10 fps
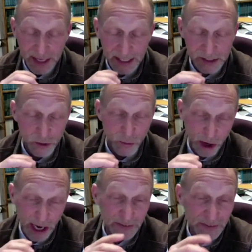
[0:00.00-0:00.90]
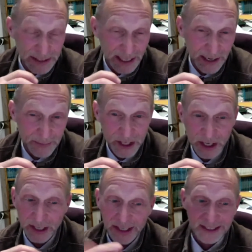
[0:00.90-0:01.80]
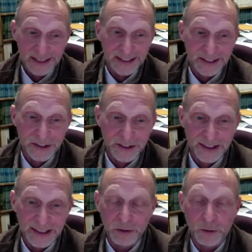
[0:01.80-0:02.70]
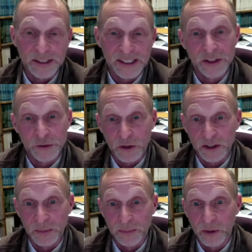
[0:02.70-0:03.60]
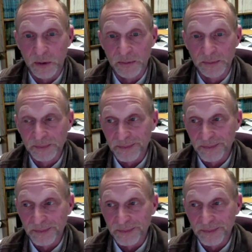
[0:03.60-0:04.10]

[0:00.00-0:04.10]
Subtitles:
And so oftentimes, that horse had stronger bone